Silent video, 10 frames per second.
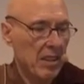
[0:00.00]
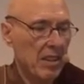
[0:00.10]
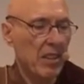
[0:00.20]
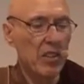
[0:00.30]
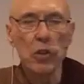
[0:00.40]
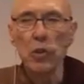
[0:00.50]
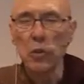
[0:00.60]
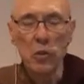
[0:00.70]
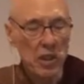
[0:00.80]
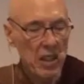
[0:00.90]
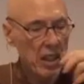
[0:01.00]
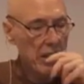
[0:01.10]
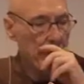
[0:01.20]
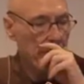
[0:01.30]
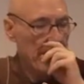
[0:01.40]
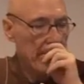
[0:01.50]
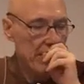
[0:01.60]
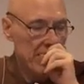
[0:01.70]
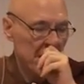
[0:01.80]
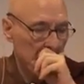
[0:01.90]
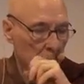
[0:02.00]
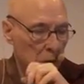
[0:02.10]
the two young friends go